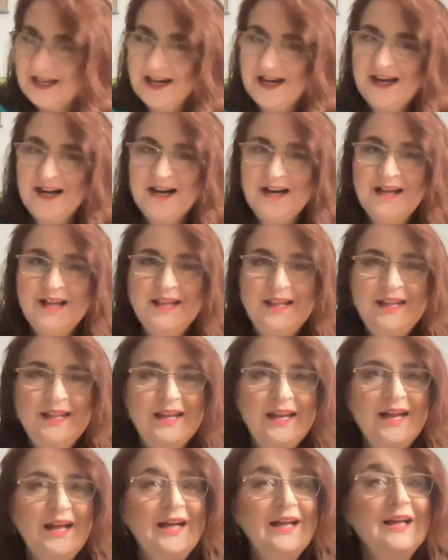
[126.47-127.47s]
I
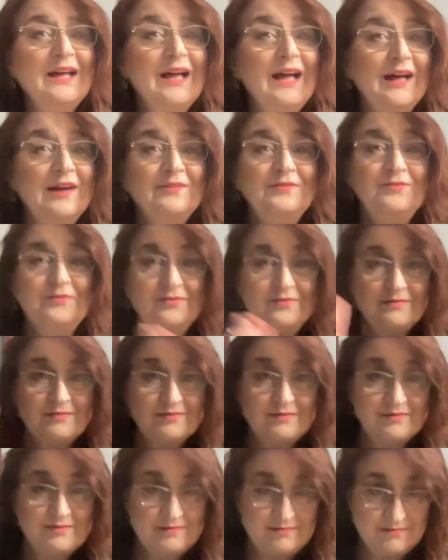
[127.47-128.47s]
have
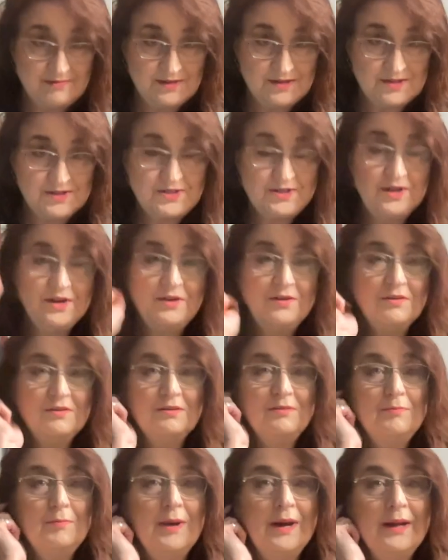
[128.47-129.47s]

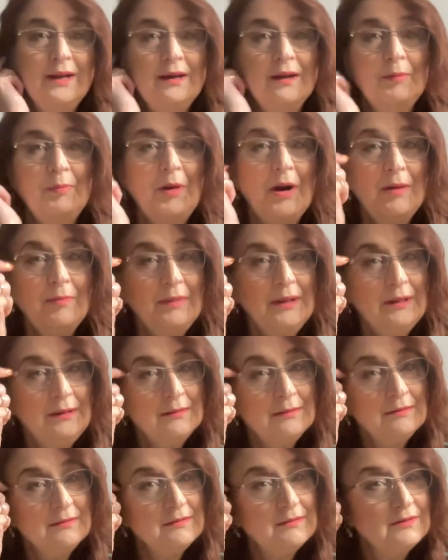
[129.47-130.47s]
secured my apartment
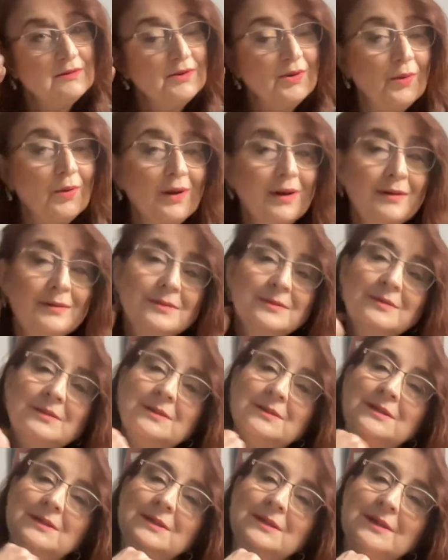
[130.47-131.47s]
door
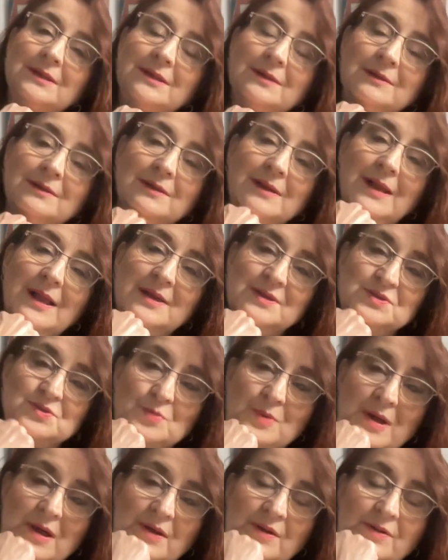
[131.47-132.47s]
as
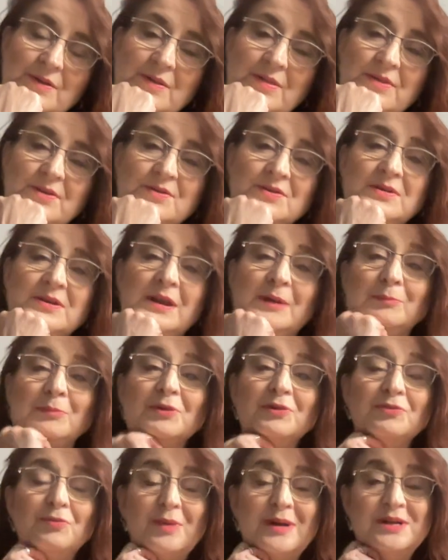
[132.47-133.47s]
well. There are a
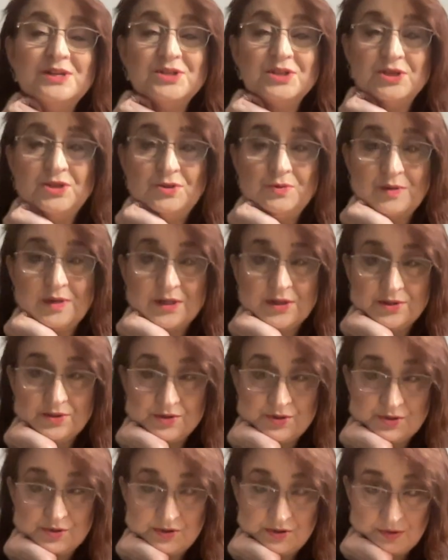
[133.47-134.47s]
number of ways that you
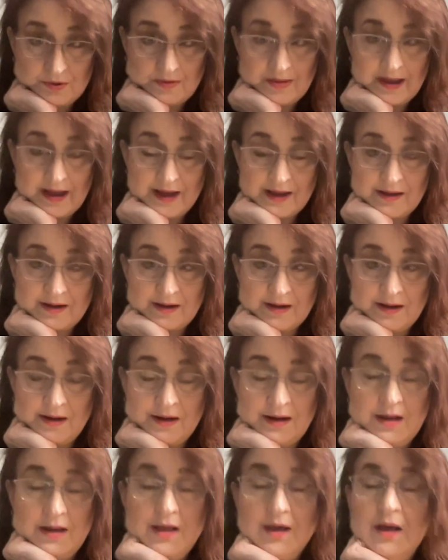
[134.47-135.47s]
can do
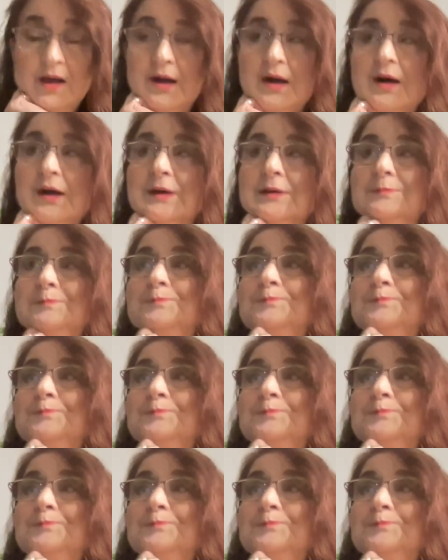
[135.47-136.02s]
that.